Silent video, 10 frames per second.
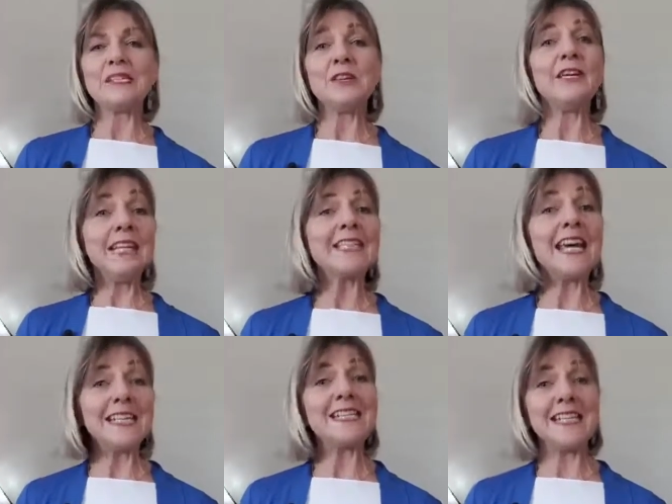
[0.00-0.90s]
So you're going
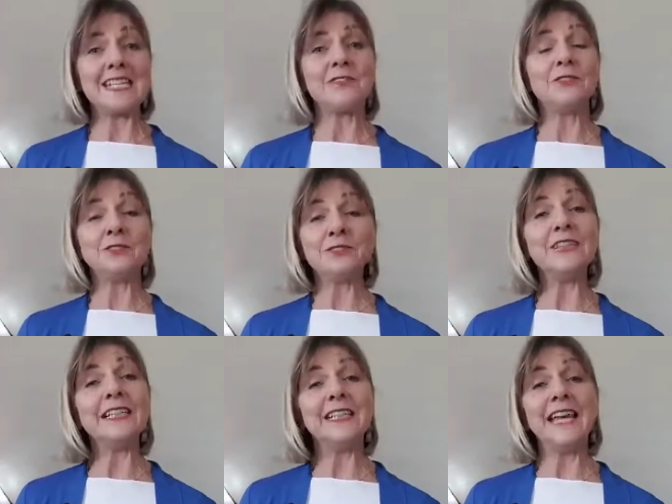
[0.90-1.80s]
to taste test for
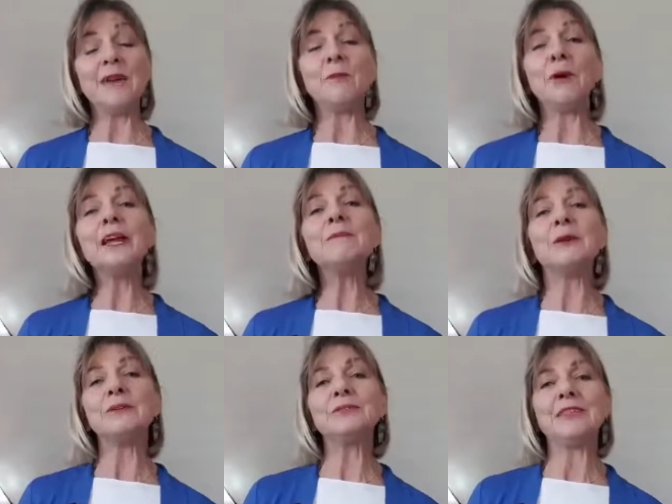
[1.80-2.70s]
free. And what
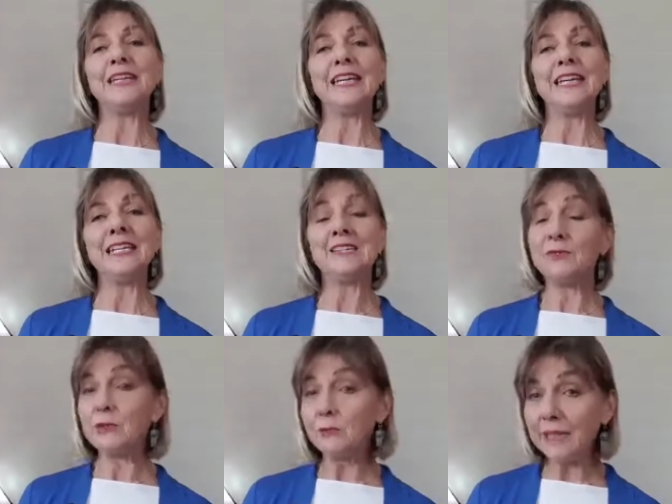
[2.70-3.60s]
I'm offering is,
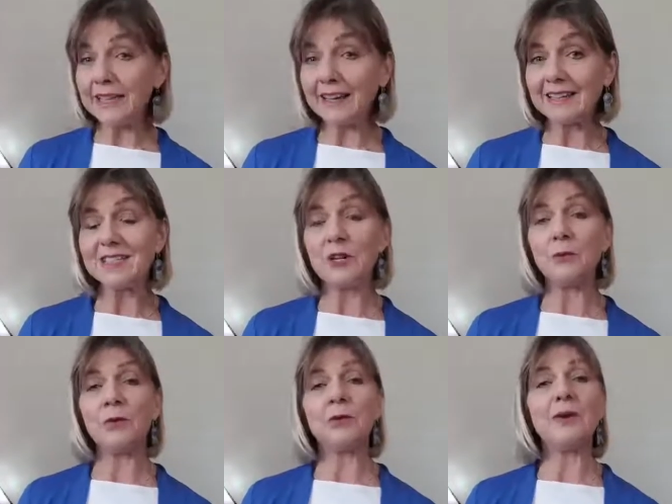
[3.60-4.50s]
if you'd really like to
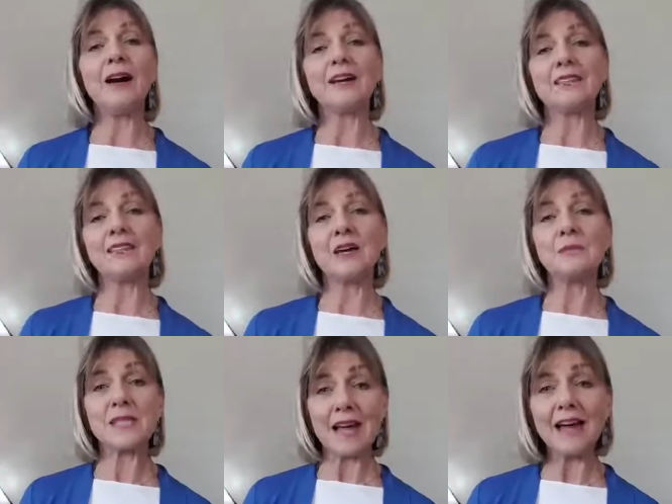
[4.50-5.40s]
know what your
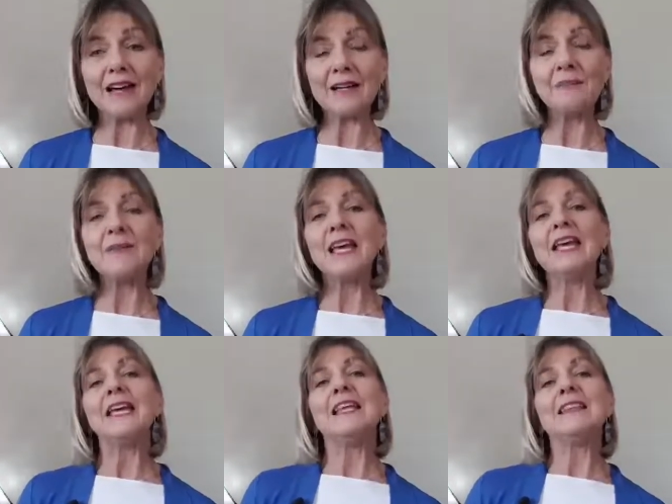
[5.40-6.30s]
archetypes are,
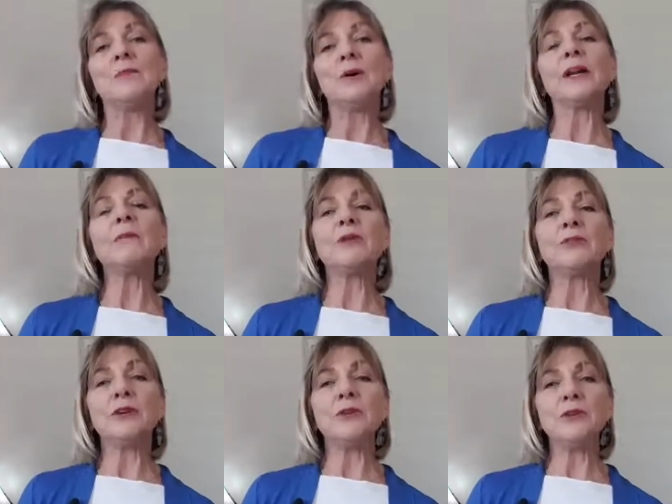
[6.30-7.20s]
then what I'm
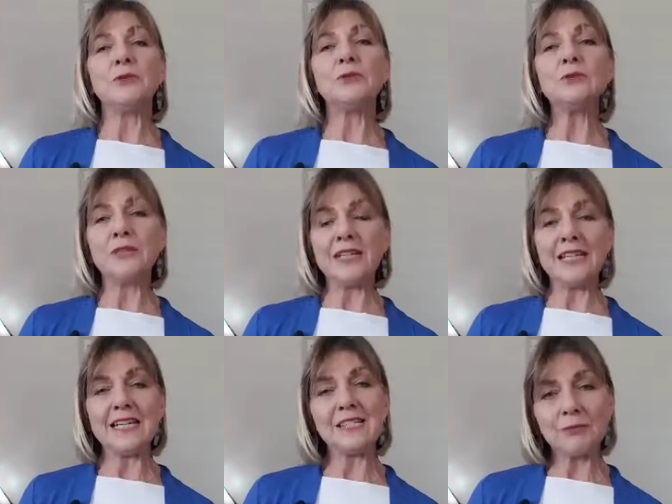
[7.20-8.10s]
offering you for
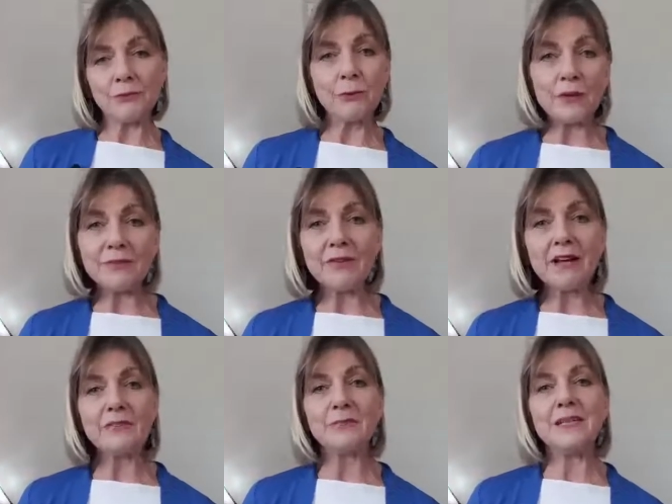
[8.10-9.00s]
free is a
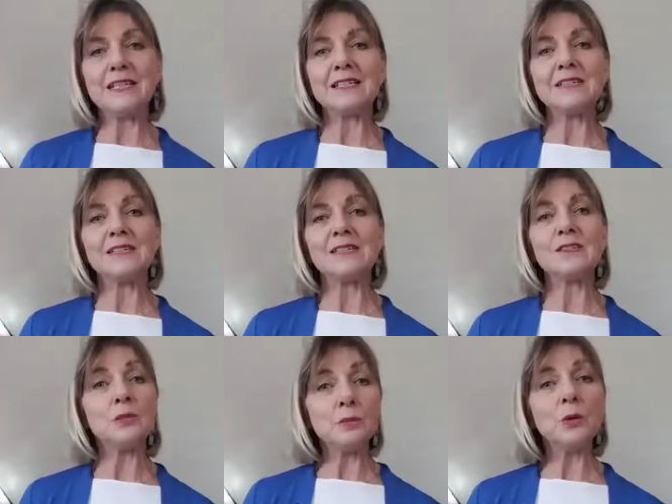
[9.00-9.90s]
45-minute
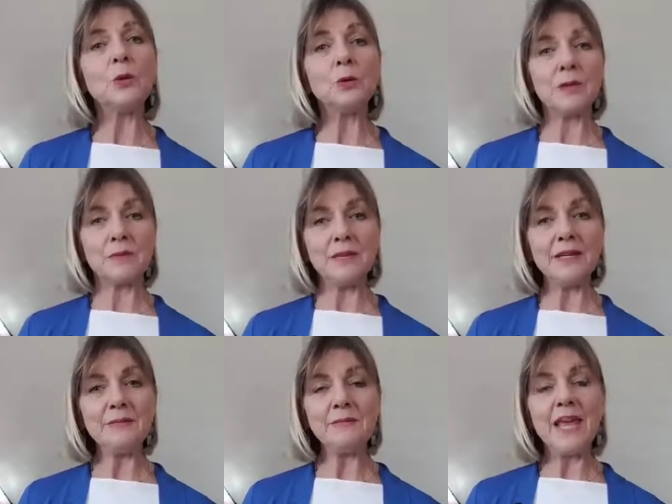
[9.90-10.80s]
Zoom call with
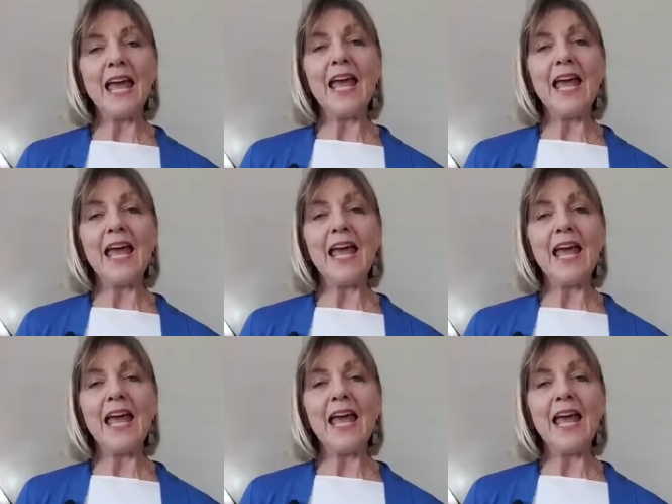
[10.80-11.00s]
me.